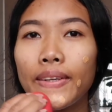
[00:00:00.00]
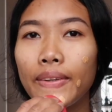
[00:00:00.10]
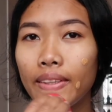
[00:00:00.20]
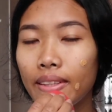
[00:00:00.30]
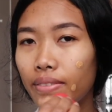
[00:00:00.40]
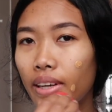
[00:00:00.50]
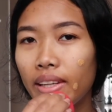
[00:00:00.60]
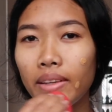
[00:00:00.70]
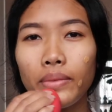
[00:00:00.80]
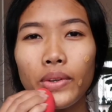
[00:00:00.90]
and if I
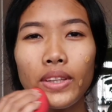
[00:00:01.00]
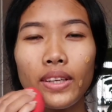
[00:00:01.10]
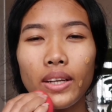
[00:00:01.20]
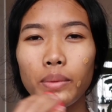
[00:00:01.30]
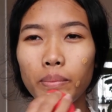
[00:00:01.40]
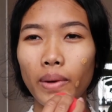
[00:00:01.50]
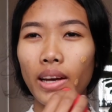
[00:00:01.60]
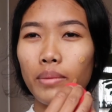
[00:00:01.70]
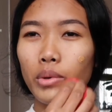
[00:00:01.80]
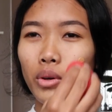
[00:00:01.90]
need more I'll
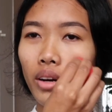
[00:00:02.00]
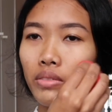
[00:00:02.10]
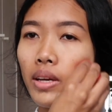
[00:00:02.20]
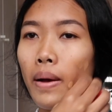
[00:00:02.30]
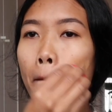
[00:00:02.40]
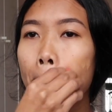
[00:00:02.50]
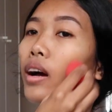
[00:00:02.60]
add more after.